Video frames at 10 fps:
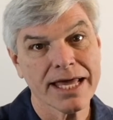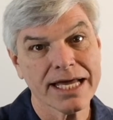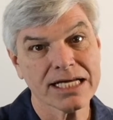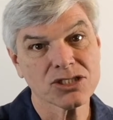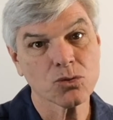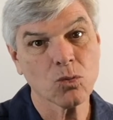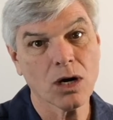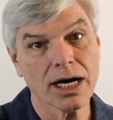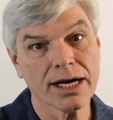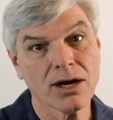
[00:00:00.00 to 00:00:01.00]
It's
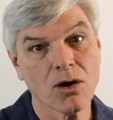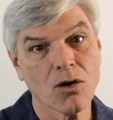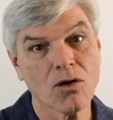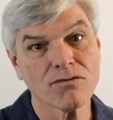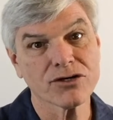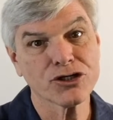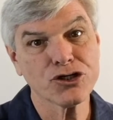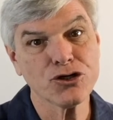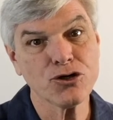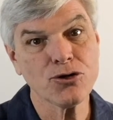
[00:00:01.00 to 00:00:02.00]
1 over
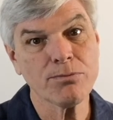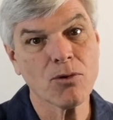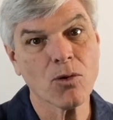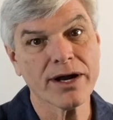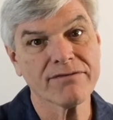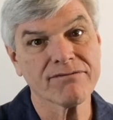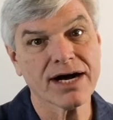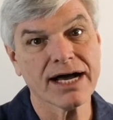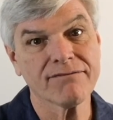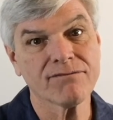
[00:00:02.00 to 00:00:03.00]

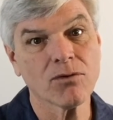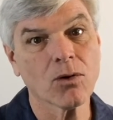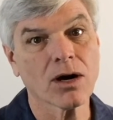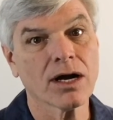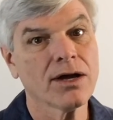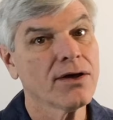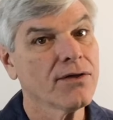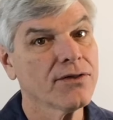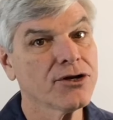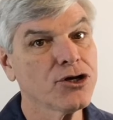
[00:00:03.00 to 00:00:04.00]
2.54.
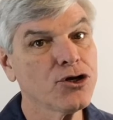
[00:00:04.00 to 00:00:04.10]
The